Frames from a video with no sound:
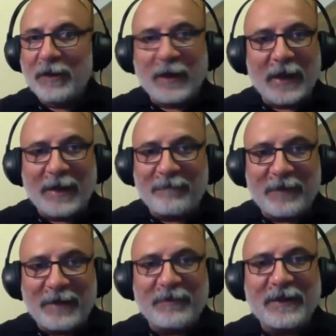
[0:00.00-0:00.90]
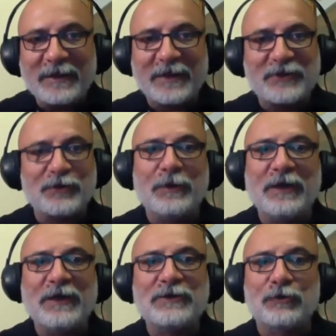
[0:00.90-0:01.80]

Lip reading: have everything that you need